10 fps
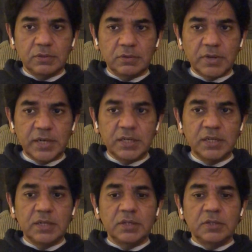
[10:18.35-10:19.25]
Right?
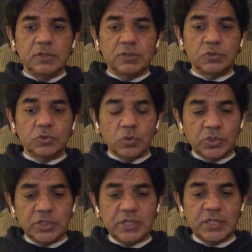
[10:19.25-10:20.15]
So
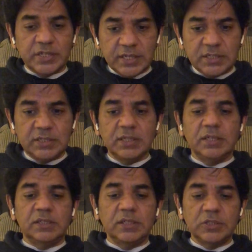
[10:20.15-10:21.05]
social skills, yes,
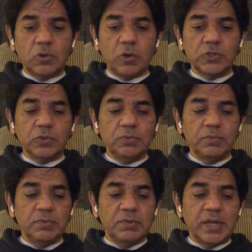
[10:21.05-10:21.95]
this is also
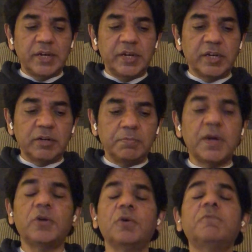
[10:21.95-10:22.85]
an integral
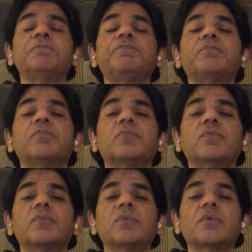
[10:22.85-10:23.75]
part
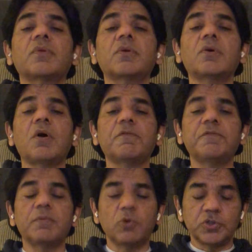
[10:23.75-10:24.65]
of
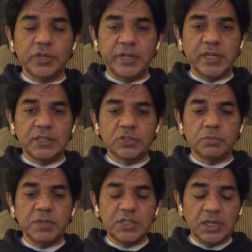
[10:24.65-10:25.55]
emotional intelligence. So
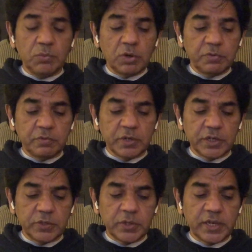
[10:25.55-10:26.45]
basically what we've
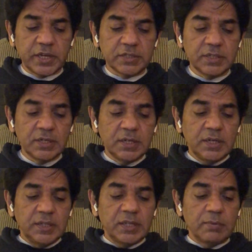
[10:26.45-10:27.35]
learned today is
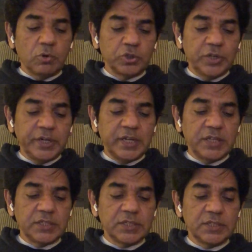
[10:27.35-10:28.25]
that emotional
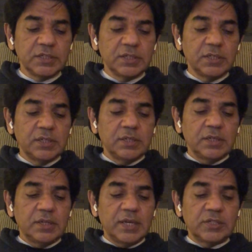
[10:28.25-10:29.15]
intelligence
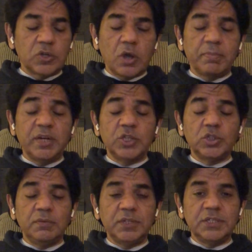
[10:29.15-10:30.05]
is a
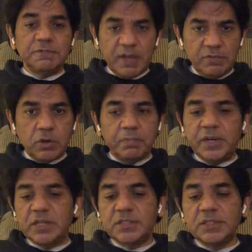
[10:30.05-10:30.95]
combination of these 5
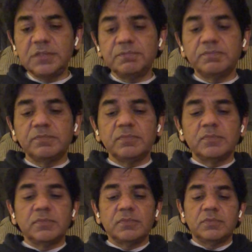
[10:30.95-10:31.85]
competencies:
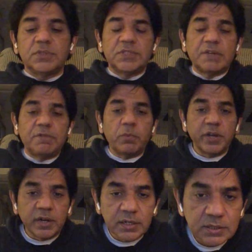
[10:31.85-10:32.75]

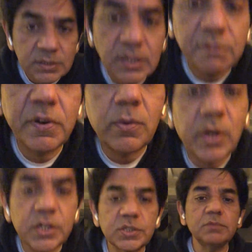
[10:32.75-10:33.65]
self-awareness,
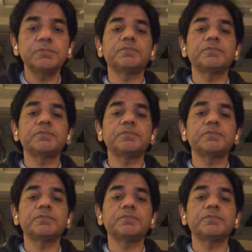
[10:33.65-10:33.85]
self-regulation,